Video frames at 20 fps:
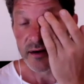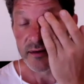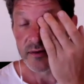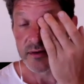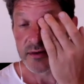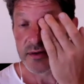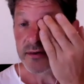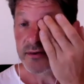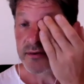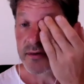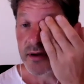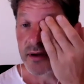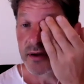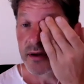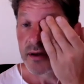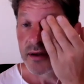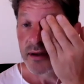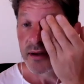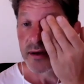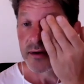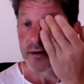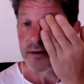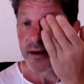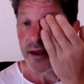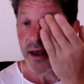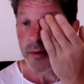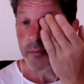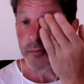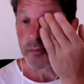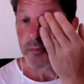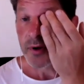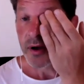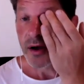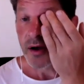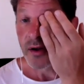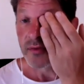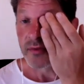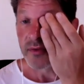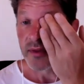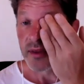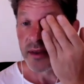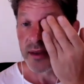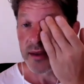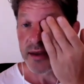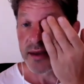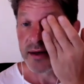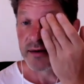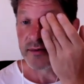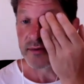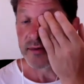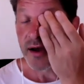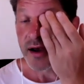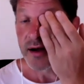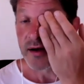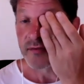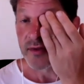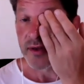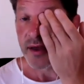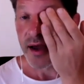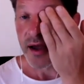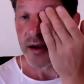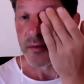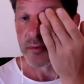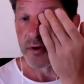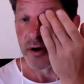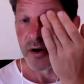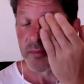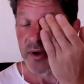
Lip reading: So just tap on the inside of the eyebrow.